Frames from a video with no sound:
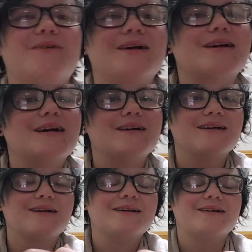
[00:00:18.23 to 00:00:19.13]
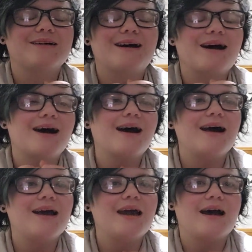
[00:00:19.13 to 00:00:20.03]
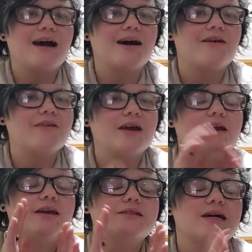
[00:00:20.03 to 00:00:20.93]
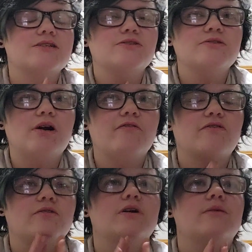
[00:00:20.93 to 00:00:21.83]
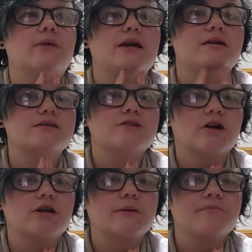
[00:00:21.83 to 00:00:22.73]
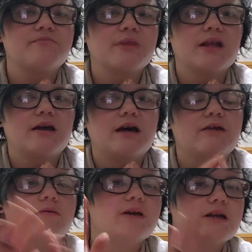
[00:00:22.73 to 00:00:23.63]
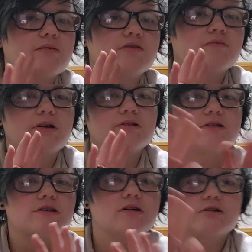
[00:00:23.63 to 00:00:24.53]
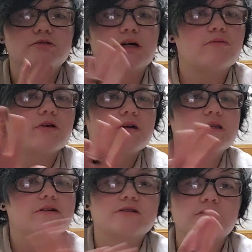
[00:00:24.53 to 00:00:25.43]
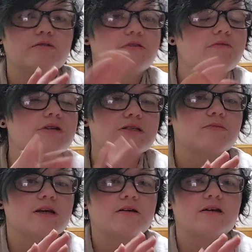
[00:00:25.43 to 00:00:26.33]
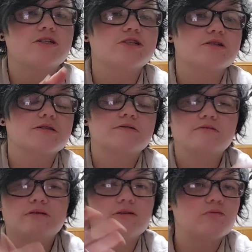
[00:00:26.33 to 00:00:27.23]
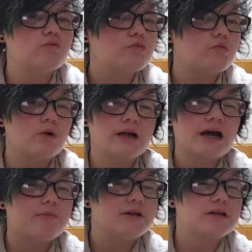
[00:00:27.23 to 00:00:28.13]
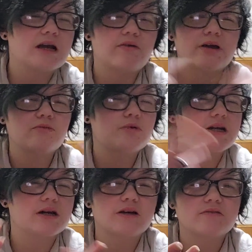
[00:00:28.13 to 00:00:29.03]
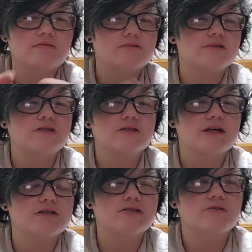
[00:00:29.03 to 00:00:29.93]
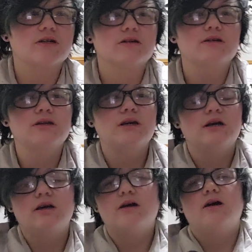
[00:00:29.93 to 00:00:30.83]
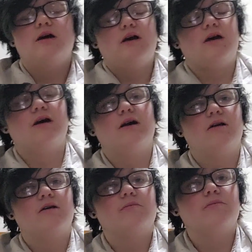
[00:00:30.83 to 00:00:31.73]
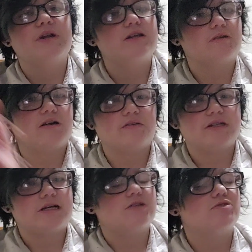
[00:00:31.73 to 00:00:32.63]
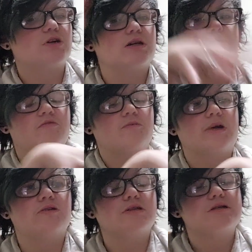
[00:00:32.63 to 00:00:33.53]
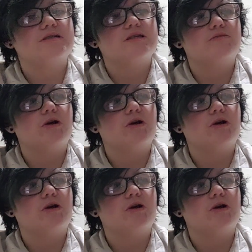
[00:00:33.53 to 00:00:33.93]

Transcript: but uh, I have a tattoo for my youngest daughter. I will be getting one for my oldest daughter. Do not worry, there's no favoritism there. It's just what happened, how I, what I got done sooner. Um, but I do have a tattoo drawn up for my oldest as